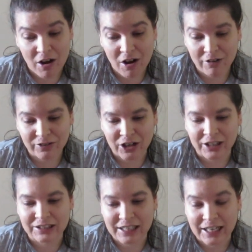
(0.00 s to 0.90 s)

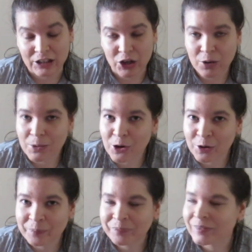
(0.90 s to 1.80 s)
9:30 saying no more,